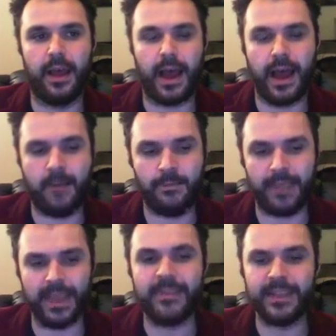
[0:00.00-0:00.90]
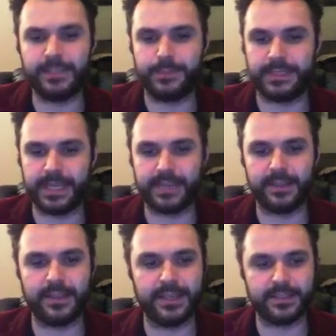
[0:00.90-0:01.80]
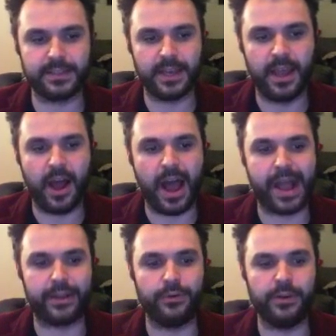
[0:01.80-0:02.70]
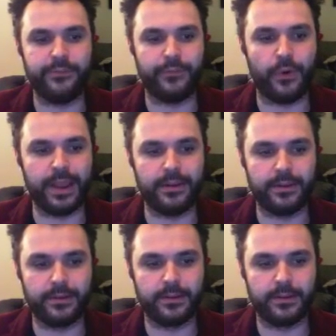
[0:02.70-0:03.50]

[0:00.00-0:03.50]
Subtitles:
In this particular list, I couldn't avoid...